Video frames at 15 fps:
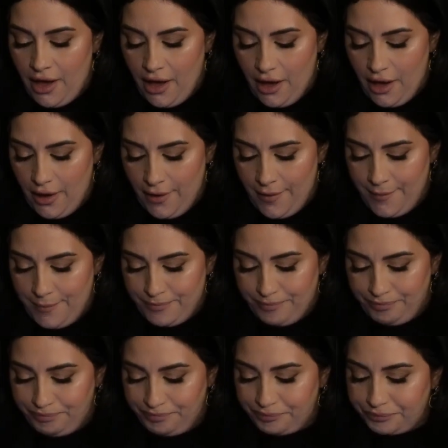In
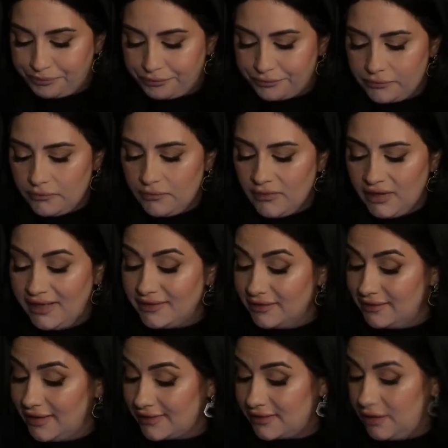
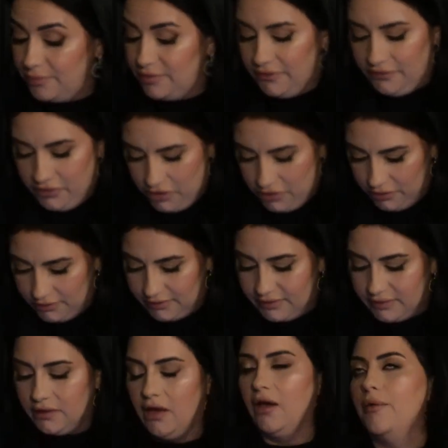the last couple of
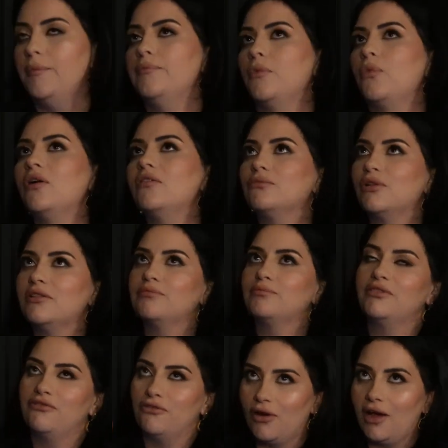years, well,
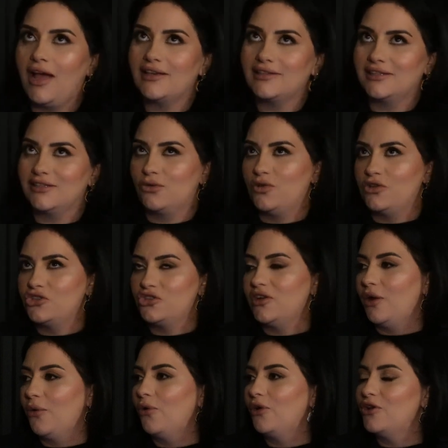before I ask this question,
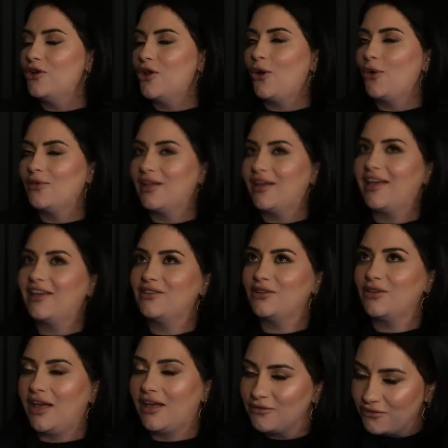I want to know,
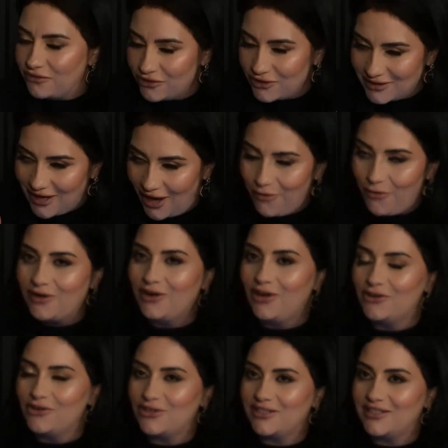like, first I want to
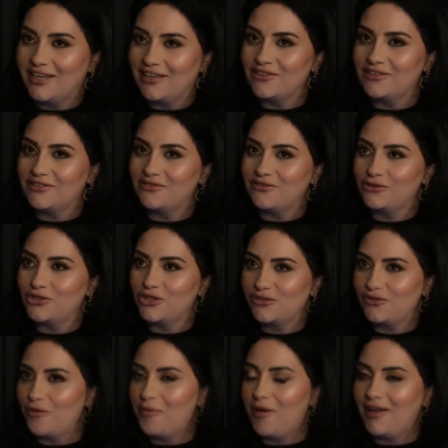understand,
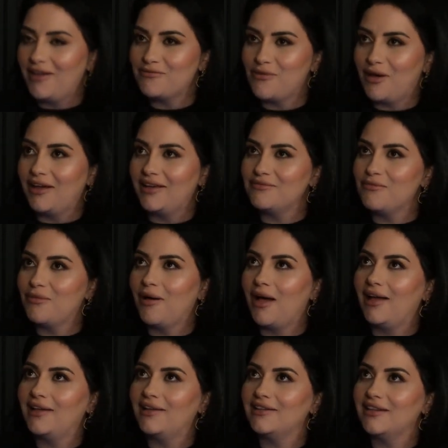just for my
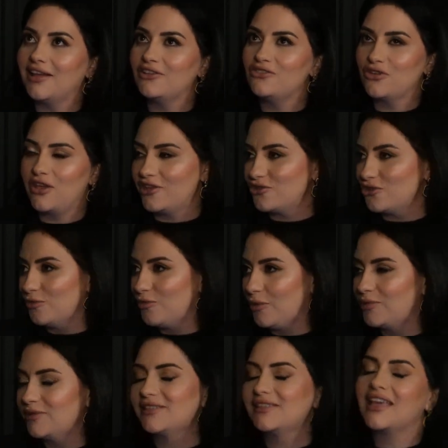educational
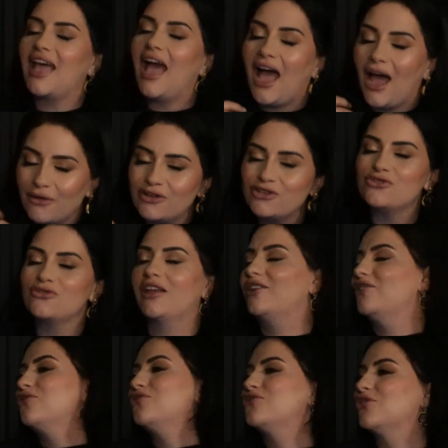purpose, like, how did you get
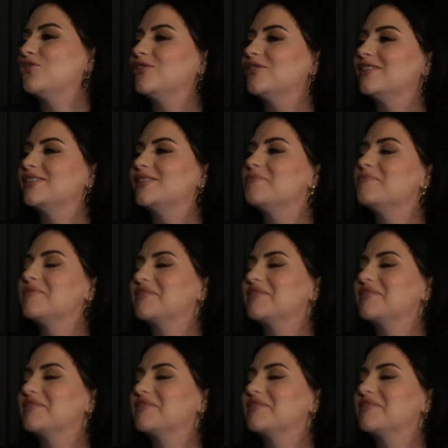into journalism?